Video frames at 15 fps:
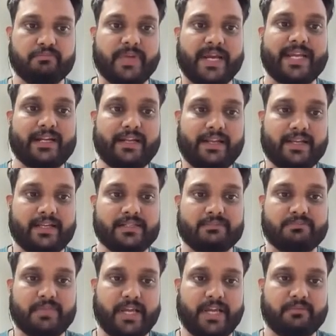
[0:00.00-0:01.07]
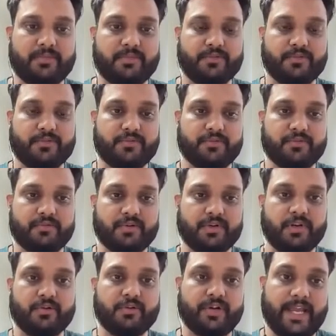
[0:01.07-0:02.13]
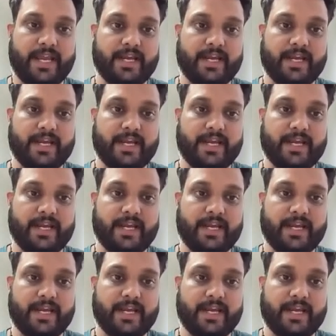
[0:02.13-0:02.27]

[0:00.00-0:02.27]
might take some time to load,